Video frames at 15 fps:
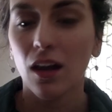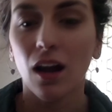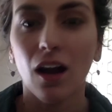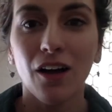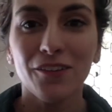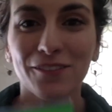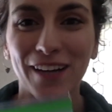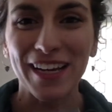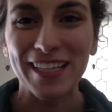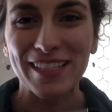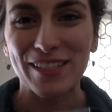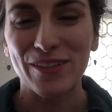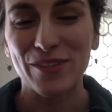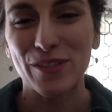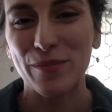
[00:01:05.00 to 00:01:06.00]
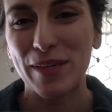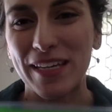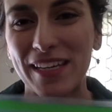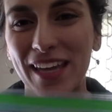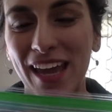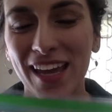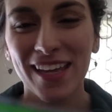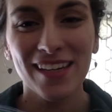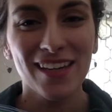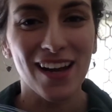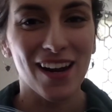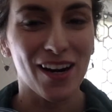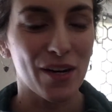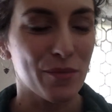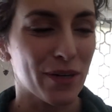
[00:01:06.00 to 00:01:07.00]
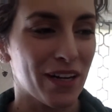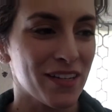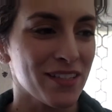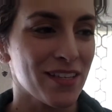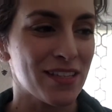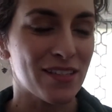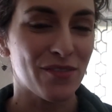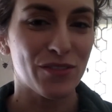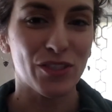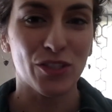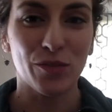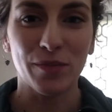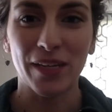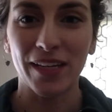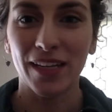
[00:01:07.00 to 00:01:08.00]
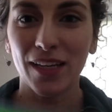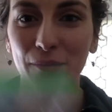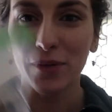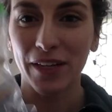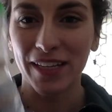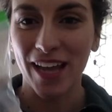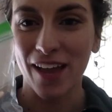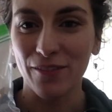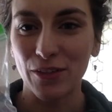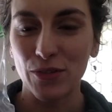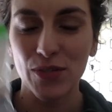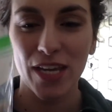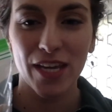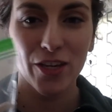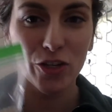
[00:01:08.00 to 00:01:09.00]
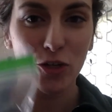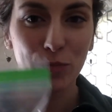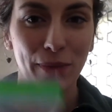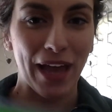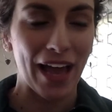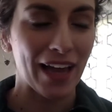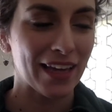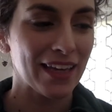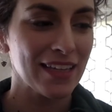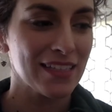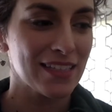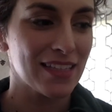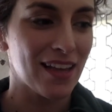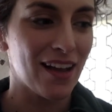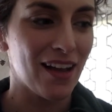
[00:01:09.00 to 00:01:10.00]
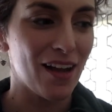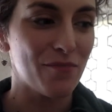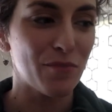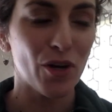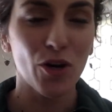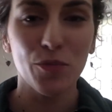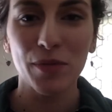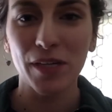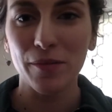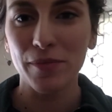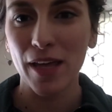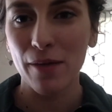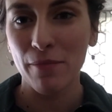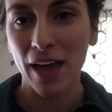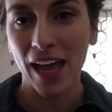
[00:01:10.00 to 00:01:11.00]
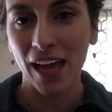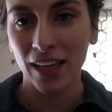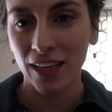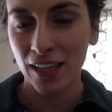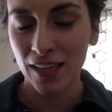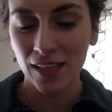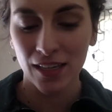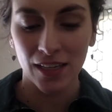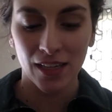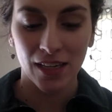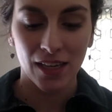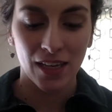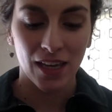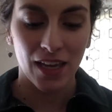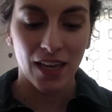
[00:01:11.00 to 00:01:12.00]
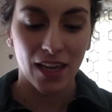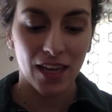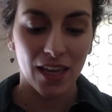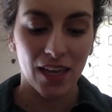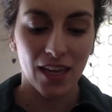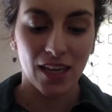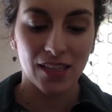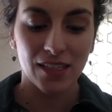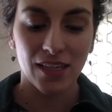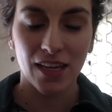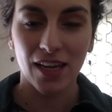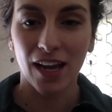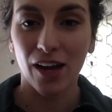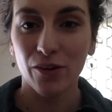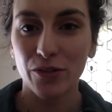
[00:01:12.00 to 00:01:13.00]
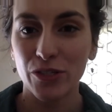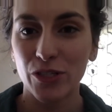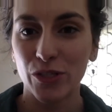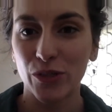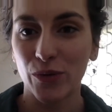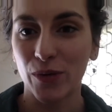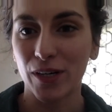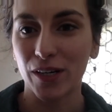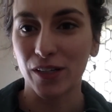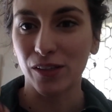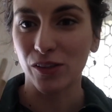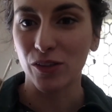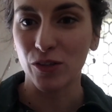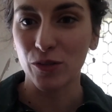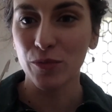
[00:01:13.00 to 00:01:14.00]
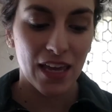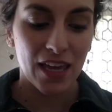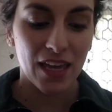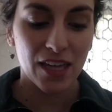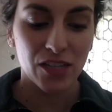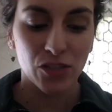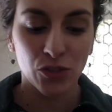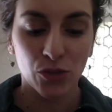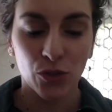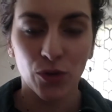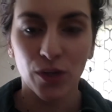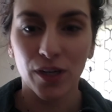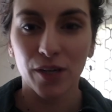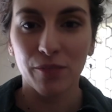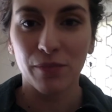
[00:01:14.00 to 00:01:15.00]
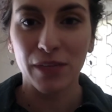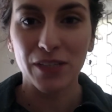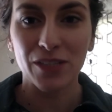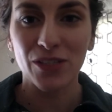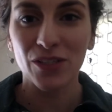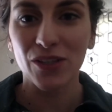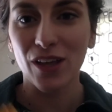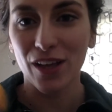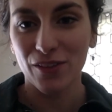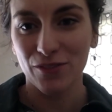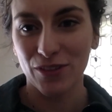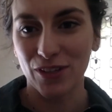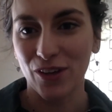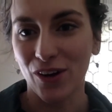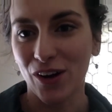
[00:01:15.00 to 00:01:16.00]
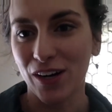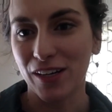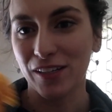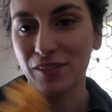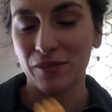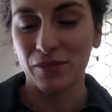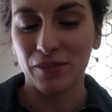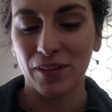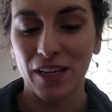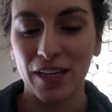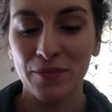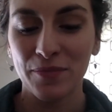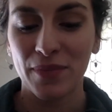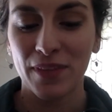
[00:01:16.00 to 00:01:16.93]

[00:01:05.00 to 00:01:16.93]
All right, so to begin our process of tube knitting, I'm going to have you take your packet, open up that baggie, and take out your loom and your bundle of yarn, right?